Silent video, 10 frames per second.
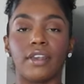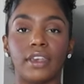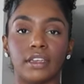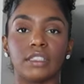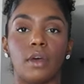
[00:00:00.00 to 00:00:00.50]
I
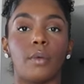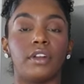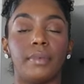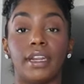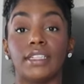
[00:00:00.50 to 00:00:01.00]
think a small
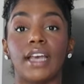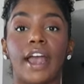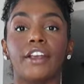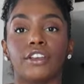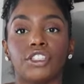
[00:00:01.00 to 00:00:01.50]
would have been
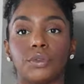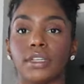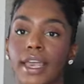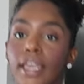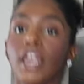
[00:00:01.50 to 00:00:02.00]
entirely too
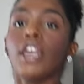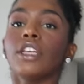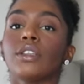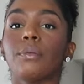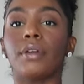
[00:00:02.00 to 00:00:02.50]
tight.
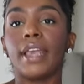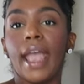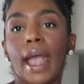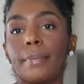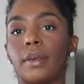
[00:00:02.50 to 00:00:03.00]
So I'm pretty
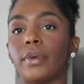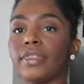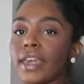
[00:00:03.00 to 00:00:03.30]
happy with